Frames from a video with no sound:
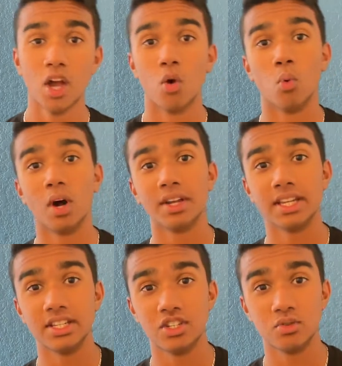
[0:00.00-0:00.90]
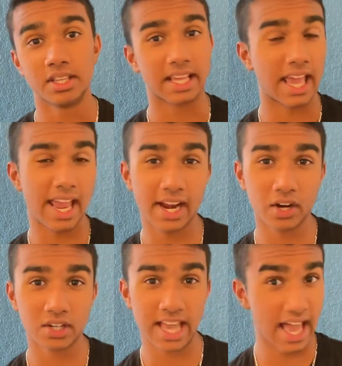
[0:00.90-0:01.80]
One is using
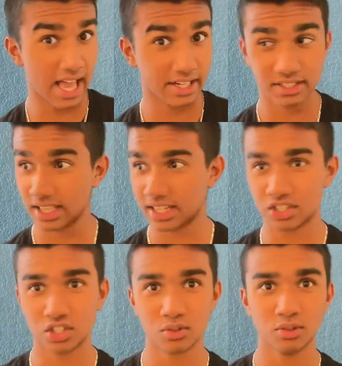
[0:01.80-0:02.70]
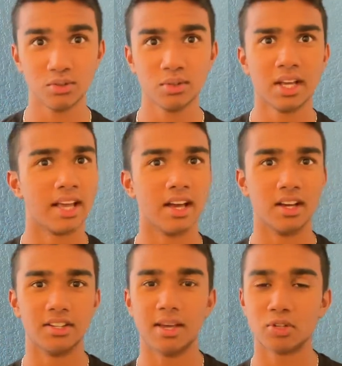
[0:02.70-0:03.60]
air tags, like I showed you,
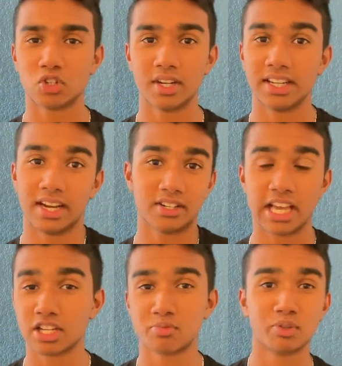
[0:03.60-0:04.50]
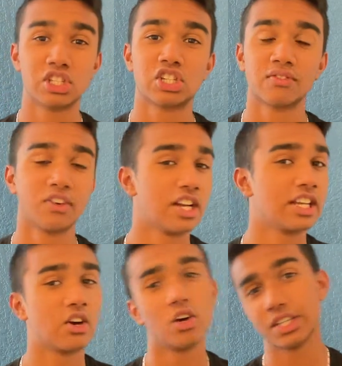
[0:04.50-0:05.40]
demonstrated air tags, position
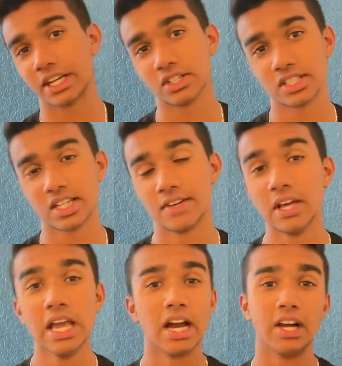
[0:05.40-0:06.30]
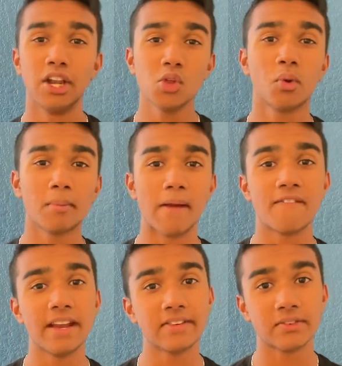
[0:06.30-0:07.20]
finding, all that good stuff. Another one of my
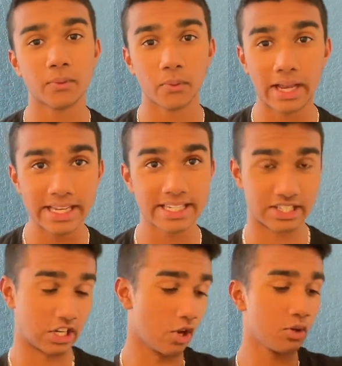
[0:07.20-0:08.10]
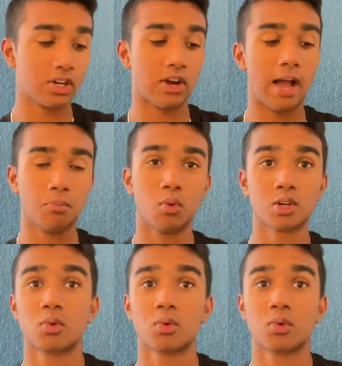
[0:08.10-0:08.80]
favorite ways is to go to your Apple Watch.